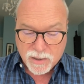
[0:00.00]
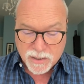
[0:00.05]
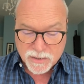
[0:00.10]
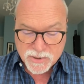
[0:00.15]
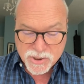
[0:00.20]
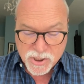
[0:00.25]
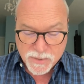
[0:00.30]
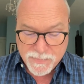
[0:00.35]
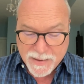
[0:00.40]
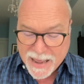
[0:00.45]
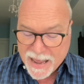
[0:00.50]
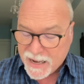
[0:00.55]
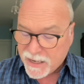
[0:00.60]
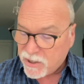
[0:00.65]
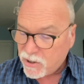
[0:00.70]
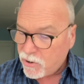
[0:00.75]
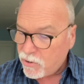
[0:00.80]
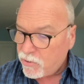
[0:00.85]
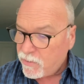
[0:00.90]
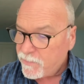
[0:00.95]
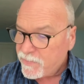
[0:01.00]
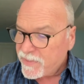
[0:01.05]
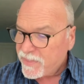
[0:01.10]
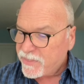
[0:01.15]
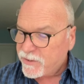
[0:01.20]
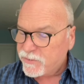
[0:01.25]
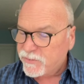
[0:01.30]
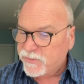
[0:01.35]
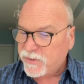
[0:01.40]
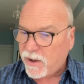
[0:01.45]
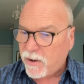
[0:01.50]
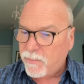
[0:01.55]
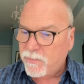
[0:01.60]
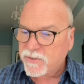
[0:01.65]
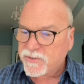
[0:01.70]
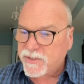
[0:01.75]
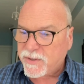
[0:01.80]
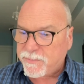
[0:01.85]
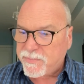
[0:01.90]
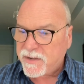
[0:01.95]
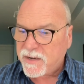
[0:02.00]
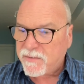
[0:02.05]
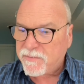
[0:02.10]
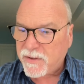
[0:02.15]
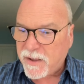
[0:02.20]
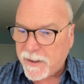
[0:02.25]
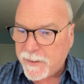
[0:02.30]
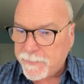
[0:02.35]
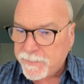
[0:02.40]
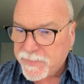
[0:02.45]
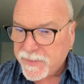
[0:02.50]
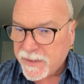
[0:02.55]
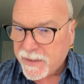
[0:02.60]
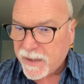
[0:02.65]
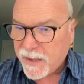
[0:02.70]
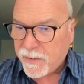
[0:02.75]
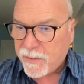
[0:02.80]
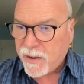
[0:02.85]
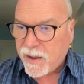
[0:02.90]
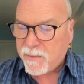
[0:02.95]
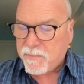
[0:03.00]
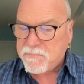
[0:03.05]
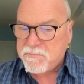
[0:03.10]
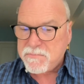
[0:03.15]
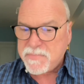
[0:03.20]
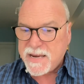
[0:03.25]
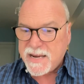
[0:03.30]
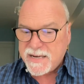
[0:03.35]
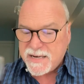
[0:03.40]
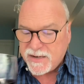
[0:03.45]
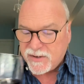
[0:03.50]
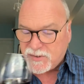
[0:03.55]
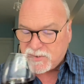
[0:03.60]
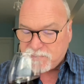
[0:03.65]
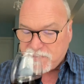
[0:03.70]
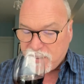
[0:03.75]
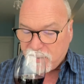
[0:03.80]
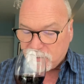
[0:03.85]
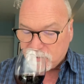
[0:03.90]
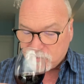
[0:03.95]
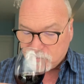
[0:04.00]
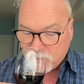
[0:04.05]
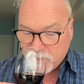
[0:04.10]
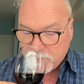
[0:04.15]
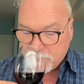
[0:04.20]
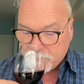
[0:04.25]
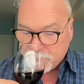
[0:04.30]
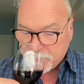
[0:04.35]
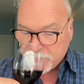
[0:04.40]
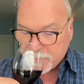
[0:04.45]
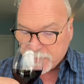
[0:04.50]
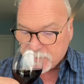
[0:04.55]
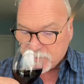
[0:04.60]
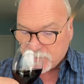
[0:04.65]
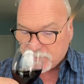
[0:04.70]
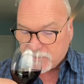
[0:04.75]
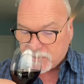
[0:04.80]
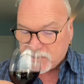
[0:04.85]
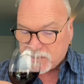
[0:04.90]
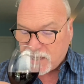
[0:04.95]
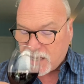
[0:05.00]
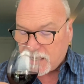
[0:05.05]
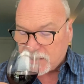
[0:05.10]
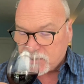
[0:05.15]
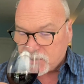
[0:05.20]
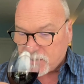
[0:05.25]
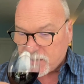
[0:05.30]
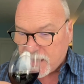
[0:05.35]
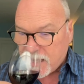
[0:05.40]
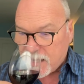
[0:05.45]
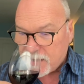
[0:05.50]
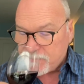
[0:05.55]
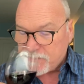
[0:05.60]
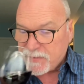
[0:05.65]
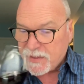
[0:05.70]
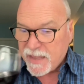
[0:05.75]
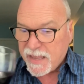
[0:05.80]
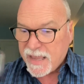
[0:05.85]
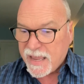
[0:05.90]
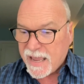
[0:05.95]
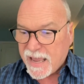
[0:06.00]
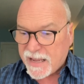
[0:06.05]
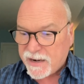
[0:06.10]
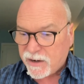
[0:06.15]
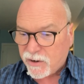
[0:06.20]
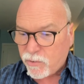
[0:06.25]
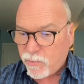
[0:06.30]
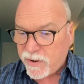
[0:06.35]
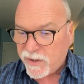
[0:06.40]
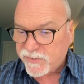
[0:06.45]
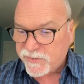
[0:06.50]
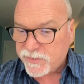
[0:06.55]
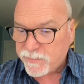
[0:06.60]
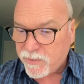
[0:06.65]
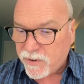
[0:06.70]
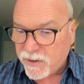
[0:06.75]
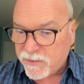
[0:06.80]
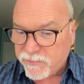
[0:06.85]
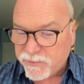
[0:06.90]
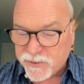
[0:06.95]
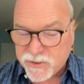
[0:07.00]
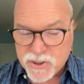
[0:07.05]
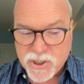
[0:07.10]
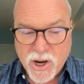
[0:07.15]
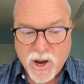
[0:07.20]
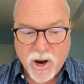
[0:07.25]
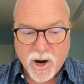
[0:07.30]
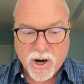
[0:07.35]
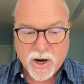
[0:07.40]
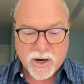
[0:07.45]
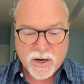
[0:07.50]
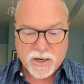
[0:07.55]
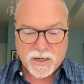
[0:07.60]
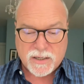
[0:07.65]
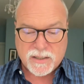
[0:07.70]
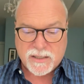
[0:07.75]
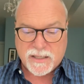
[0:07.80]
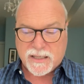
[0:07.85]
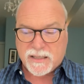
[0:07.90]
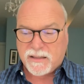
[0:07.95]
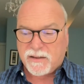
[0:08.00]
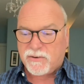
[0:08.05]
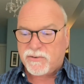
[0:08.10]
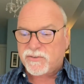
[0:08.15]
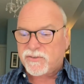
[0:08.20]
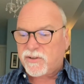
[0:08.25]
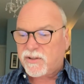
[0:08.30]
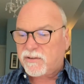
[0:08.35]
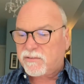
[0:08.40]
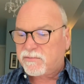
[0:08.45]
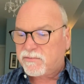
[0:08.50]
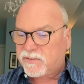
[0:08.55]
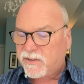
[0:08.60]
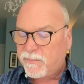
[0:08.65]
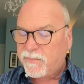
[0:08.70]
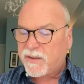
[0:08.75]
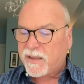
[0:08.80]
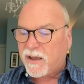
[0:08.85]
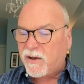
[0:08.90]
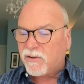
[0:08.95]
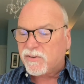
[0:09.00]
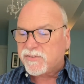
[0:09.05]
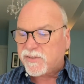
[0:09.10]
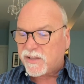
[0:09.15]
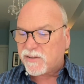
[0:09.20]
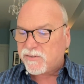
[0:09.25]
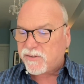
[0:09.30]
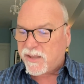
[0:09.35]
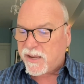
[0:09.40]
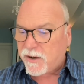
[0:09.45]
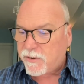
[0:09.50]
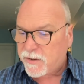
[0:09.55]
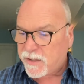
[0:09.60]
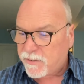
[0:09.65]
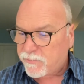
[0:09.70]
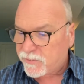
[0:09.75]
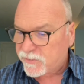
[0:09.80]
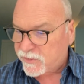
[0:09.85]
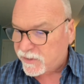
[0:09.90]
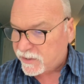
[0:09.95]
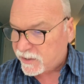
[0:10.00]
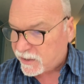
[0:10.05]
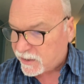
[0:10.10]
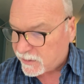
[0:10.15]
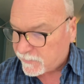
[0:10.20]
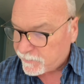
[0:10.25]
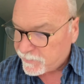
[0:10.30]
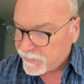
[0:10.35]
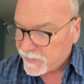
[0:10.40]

Tobacco, there's almost a bit of a meaty smell to it, just a touch of that, and a question mark for tar. Like there's something else that's there that was a little